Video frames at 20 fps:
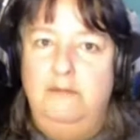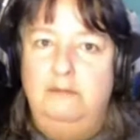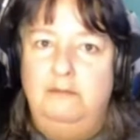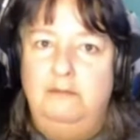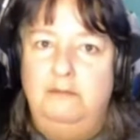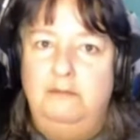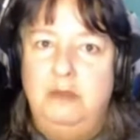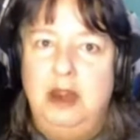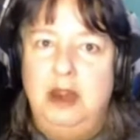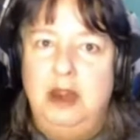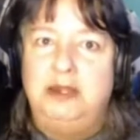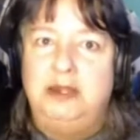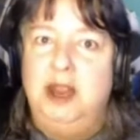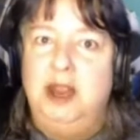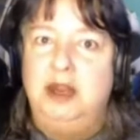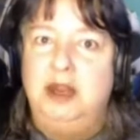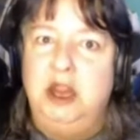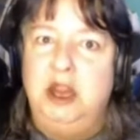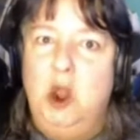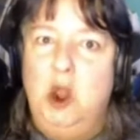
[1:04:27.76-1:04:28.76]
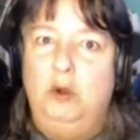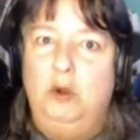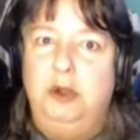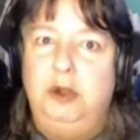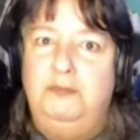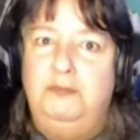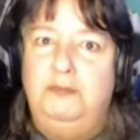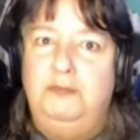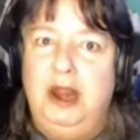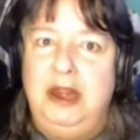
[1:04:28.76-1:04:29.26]
It's like the only
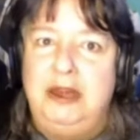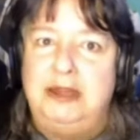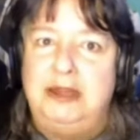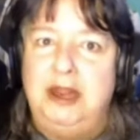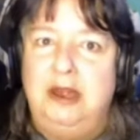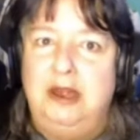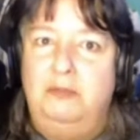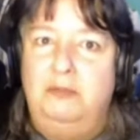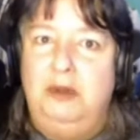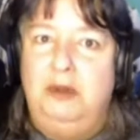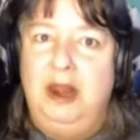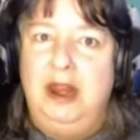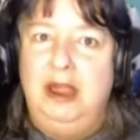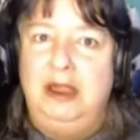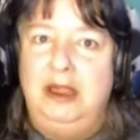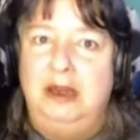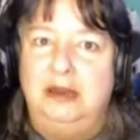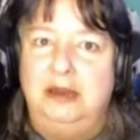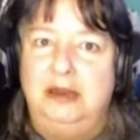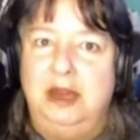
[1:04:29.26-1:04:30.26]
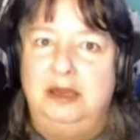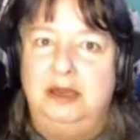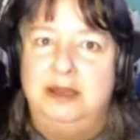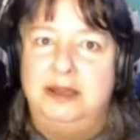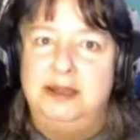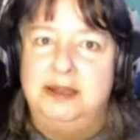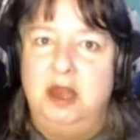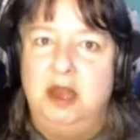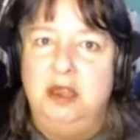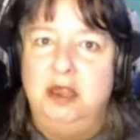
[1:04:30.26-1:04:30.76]
place on a planet that the
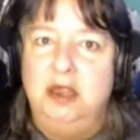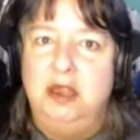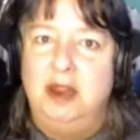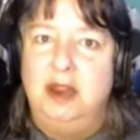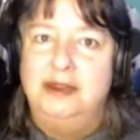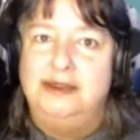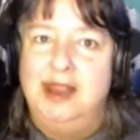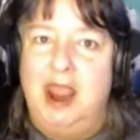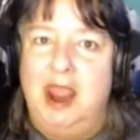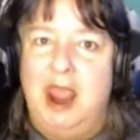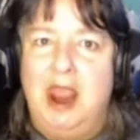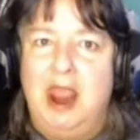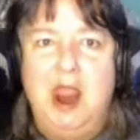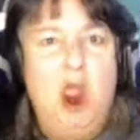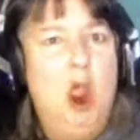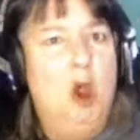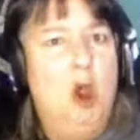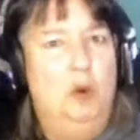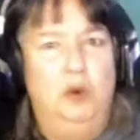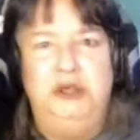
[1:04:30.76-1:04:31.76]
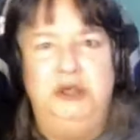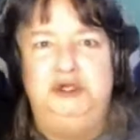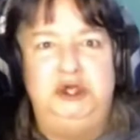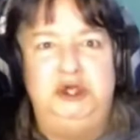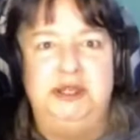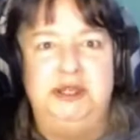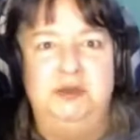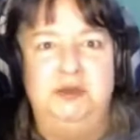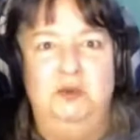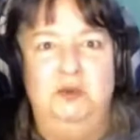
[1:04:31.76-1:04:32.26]
sun does that, which
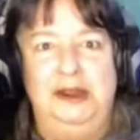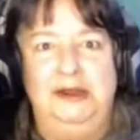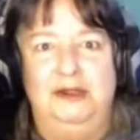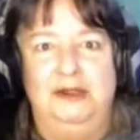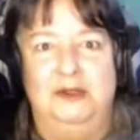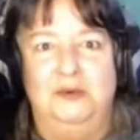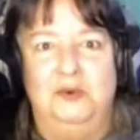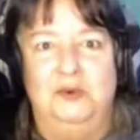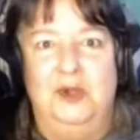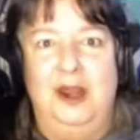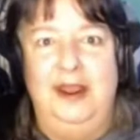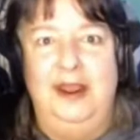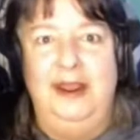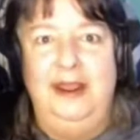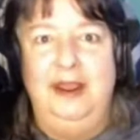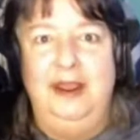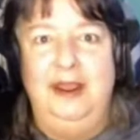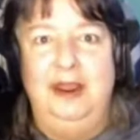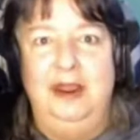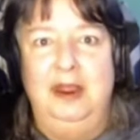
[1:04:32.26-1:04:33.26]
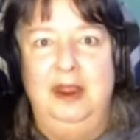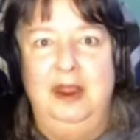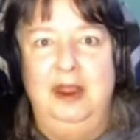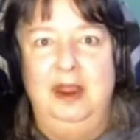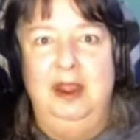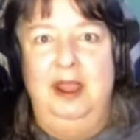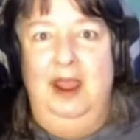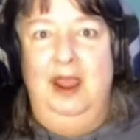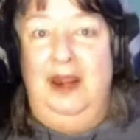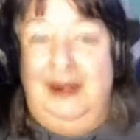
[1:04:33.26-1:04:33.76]
is weird, right?
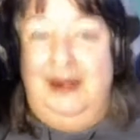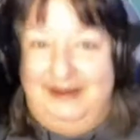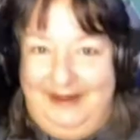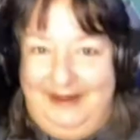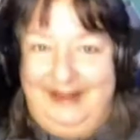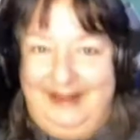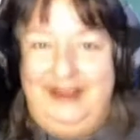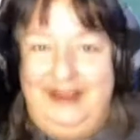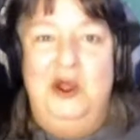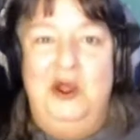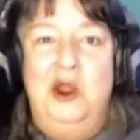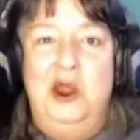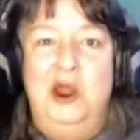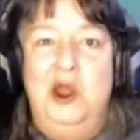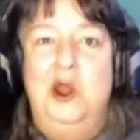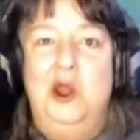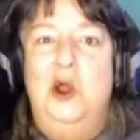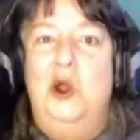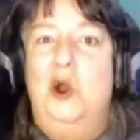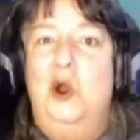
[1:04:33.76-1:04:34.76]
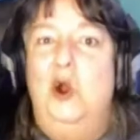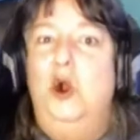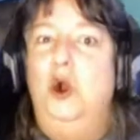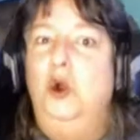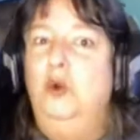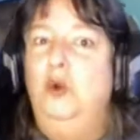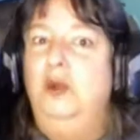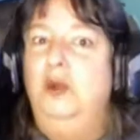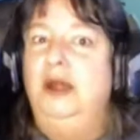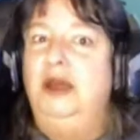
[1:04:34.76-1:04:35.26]
Like, who
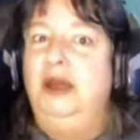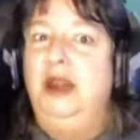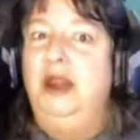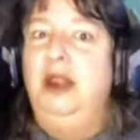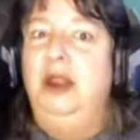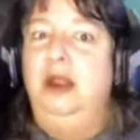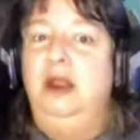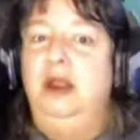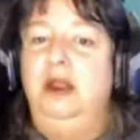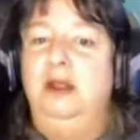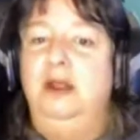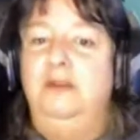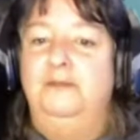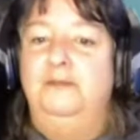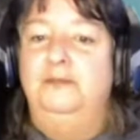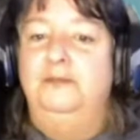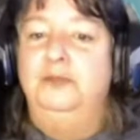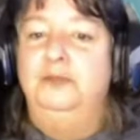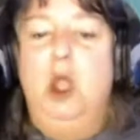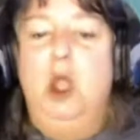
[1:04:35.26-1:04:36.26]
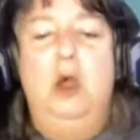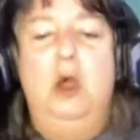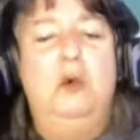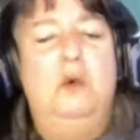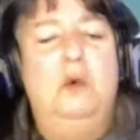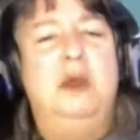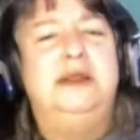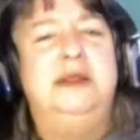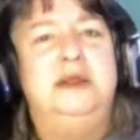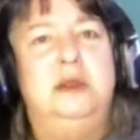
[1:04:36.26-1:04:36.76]
would think, oh, it
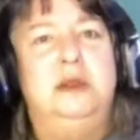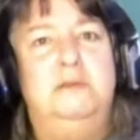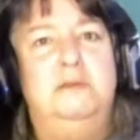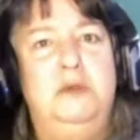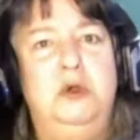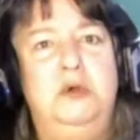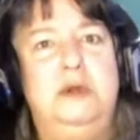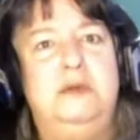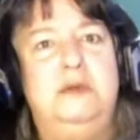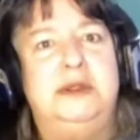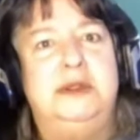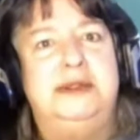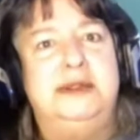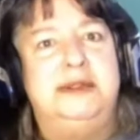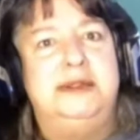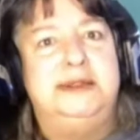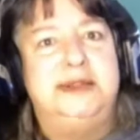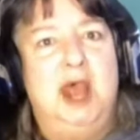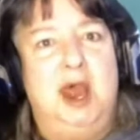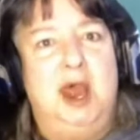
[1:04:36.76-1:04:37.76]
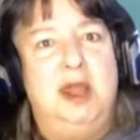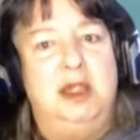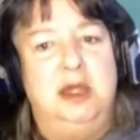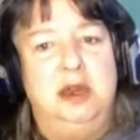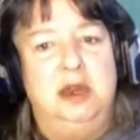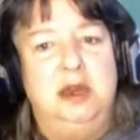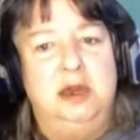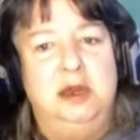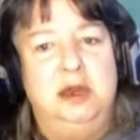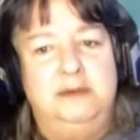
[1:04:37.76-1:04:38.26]
wasn't the moon, it was the sun.
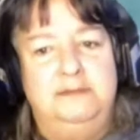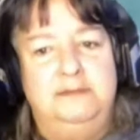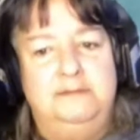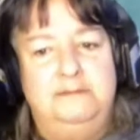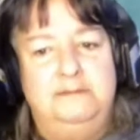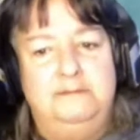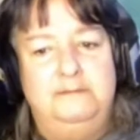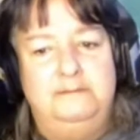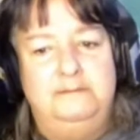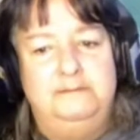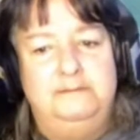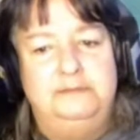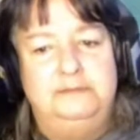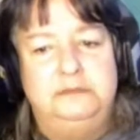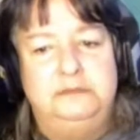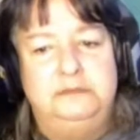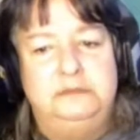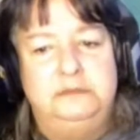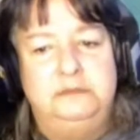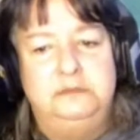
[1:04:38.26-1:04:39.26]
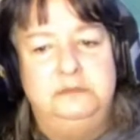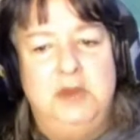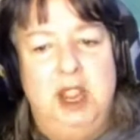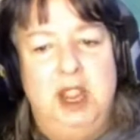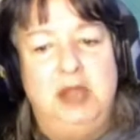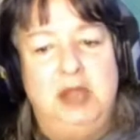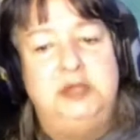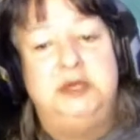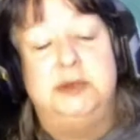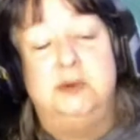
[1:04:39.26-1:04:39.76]
I
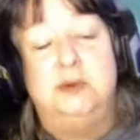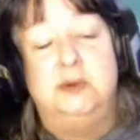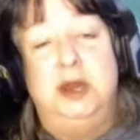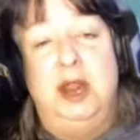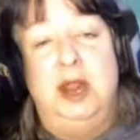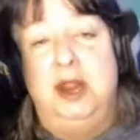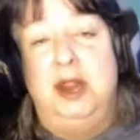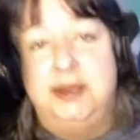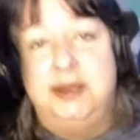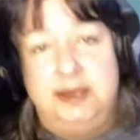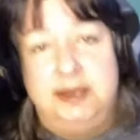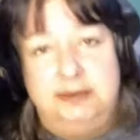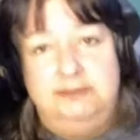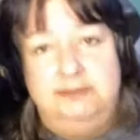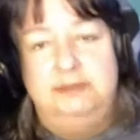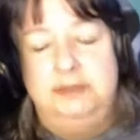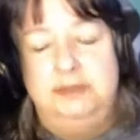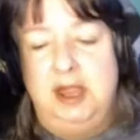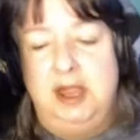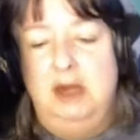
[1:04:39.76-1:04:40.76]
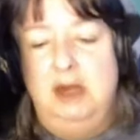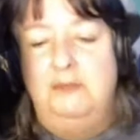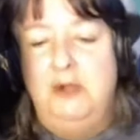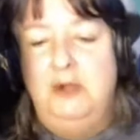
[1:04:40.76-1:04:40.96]
just realized that I probably